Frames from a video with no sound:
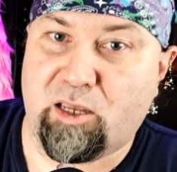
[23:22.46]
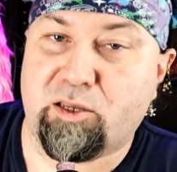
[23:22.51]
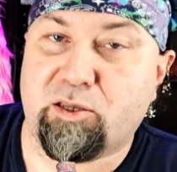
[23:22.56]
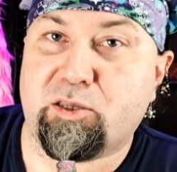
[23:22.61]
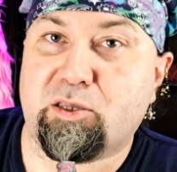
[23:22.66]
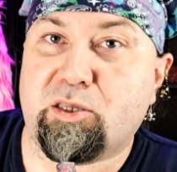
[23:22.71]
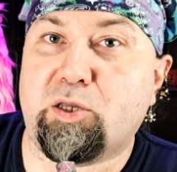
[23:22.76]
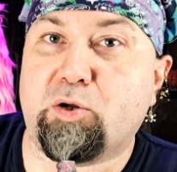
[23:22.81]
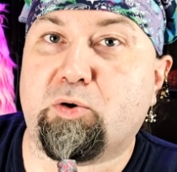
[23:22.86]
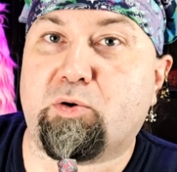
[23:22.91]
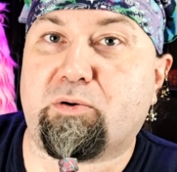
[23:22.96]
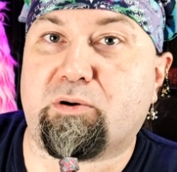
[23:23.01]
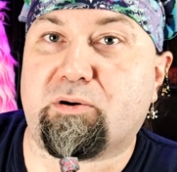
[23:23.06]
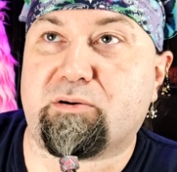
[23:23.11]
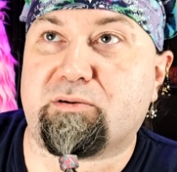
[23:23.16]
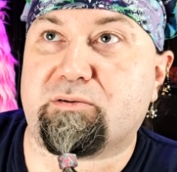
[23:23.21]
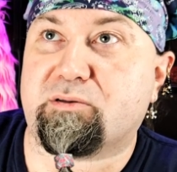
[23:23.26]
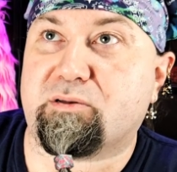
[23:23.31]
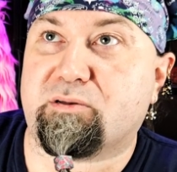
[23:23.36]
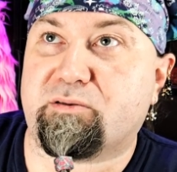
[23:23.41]

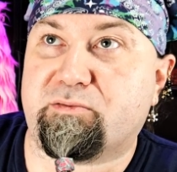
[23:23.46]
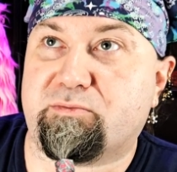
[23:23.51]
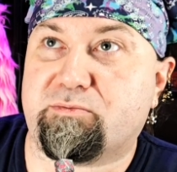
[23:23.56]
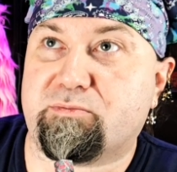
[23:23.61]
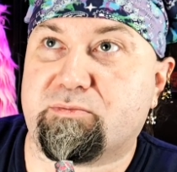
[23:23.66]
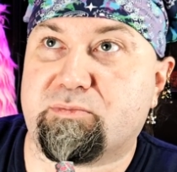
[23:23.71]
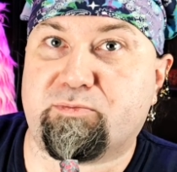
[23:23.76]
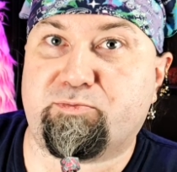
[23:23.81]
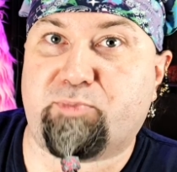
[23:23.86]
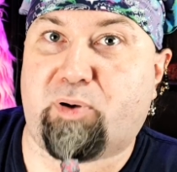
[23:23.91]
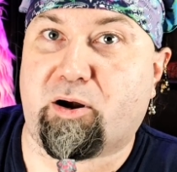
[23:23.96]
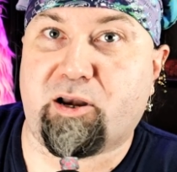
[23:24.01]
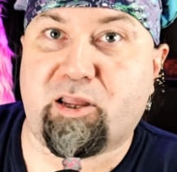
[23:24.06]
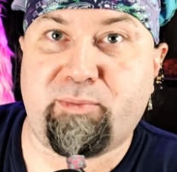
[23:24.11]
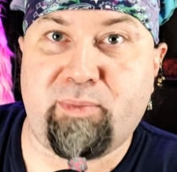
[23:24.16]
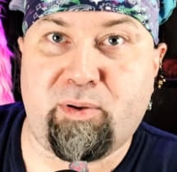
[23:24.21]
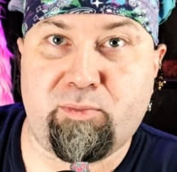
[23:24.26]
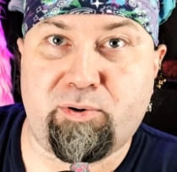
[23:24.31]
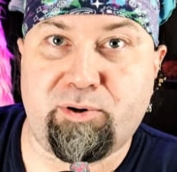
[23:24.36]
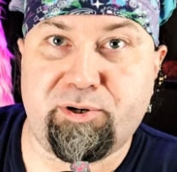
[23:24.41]
Your party
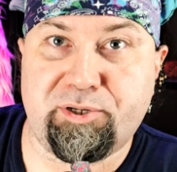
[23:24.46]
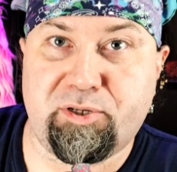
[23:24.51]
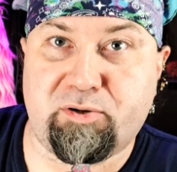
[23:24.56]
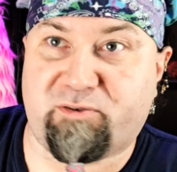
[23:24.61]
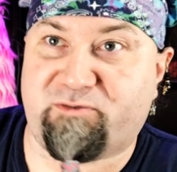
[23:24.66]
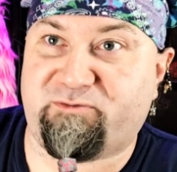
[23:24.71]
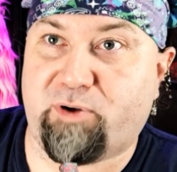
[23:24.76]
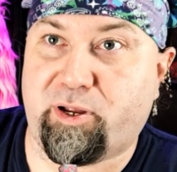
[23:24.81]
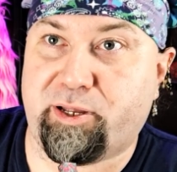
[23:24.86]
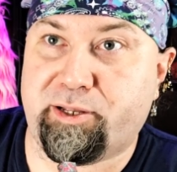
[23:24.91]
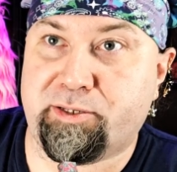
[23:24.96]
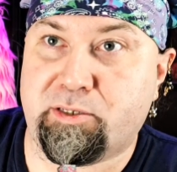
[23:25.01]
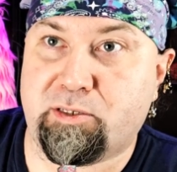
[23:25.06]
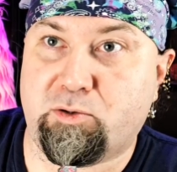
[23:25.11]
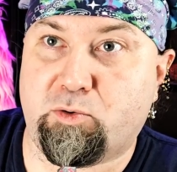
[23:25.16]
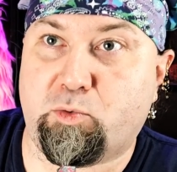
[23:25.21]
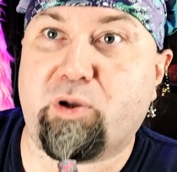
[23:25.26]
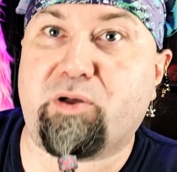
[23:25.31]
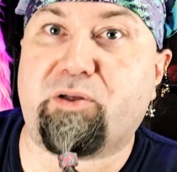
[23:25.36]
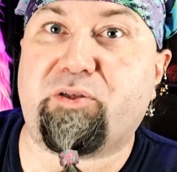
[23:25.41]
members, your
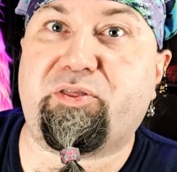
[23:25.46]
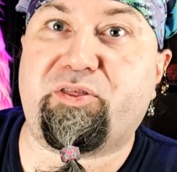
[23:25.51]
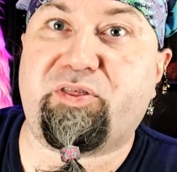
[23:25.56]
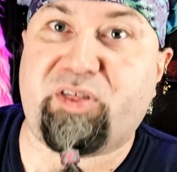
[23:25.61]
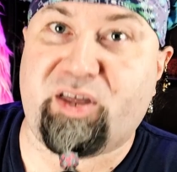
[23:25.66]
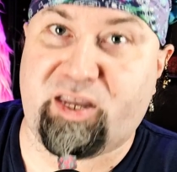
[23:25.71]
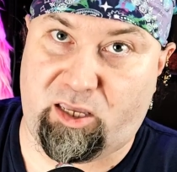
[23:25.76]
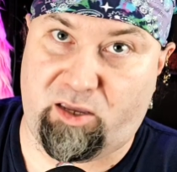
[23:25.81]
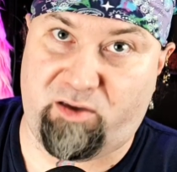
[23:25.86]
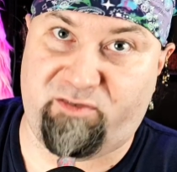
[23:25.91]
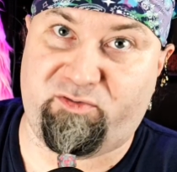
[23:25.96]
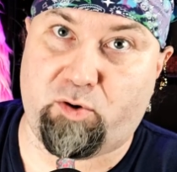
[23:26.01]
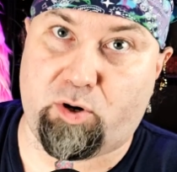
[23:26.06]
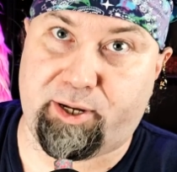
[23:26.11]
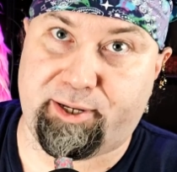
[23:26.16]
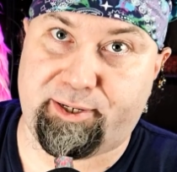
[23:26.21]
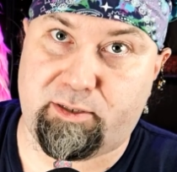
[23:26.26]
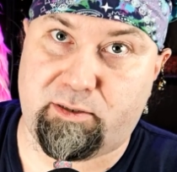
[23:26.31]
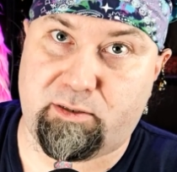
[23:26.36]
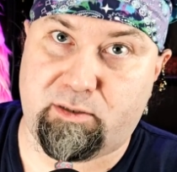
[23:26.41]
friends, will thank you for
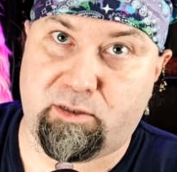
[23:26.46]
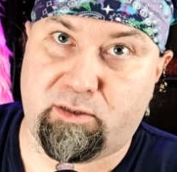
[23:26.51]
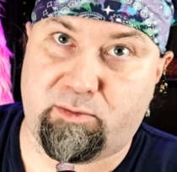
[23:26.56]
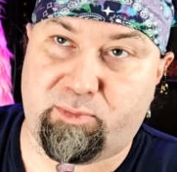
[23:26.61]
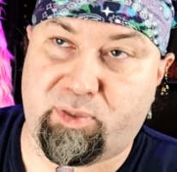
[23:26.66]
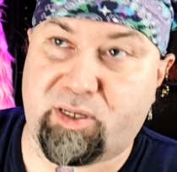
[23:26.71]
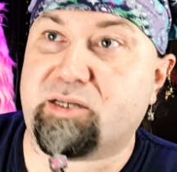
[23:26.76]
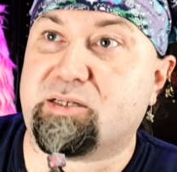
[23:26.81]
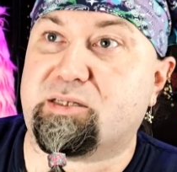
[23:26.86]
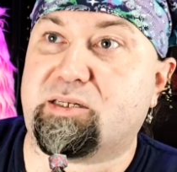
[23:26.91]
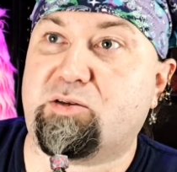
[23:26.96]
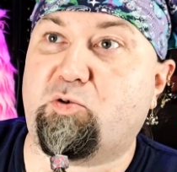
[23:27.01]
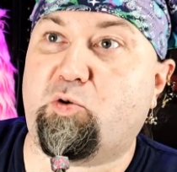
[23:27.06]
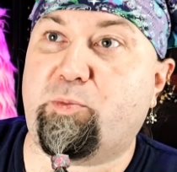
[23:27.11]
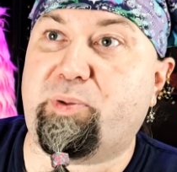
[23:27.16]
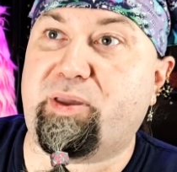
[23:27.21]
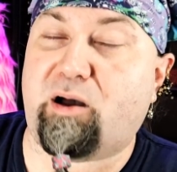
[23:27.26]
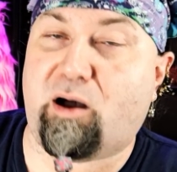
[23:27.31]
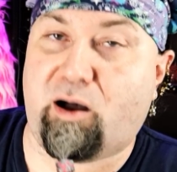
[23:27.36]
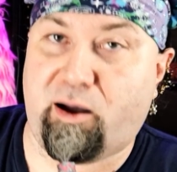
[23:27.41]
it because you will
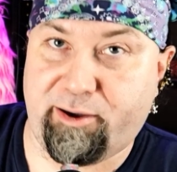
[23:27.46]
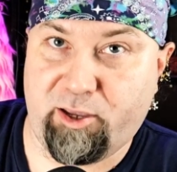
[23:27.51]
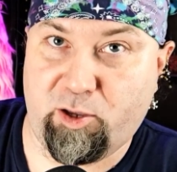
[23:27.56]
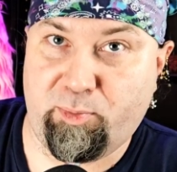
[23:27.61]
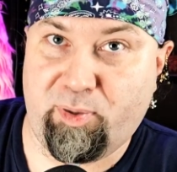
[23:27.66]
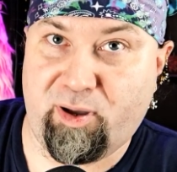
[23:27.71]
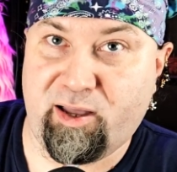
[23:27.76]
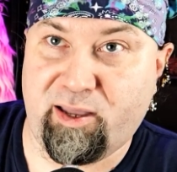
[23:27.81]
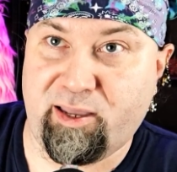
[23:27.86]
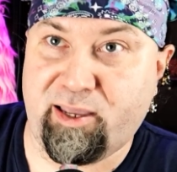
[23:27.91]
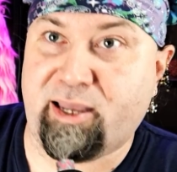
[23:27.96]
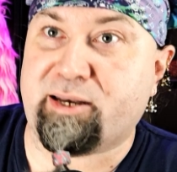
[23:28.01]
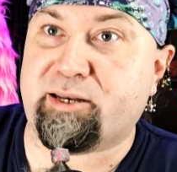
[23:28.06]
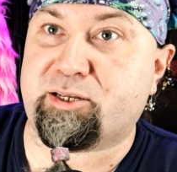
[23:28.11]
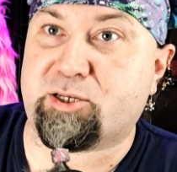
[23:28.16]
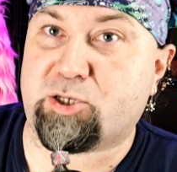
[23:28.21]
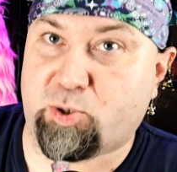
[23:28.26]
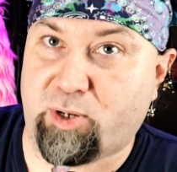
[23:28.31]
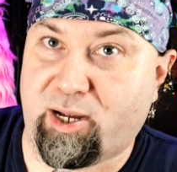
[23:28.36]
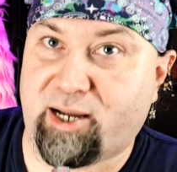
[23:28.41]
be occupying and
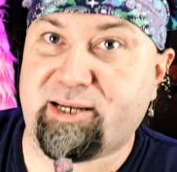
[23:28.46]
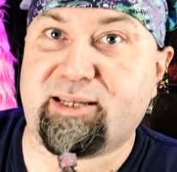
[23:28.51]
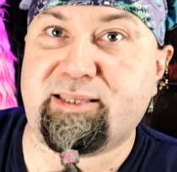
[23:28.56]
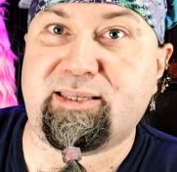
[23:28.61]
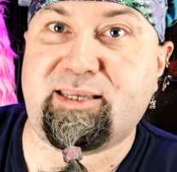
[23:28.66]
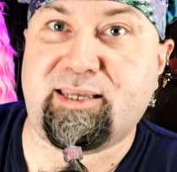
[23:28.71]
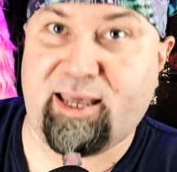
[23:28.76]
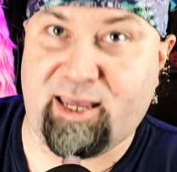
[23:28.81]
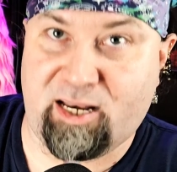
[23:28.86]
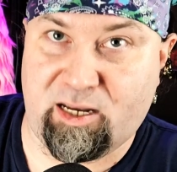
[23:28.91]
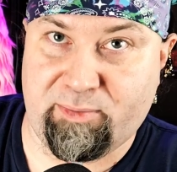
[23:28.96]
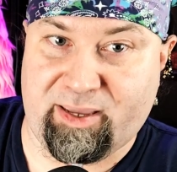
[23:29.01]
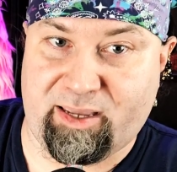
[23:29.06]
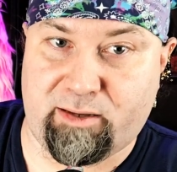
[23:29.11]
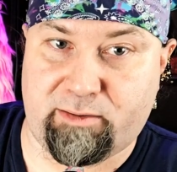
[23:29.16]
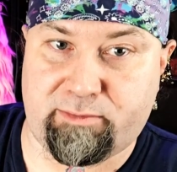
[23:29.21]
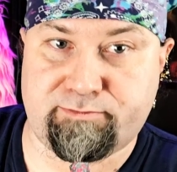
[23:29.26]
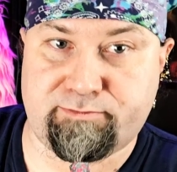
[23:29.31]
distracting the enemy.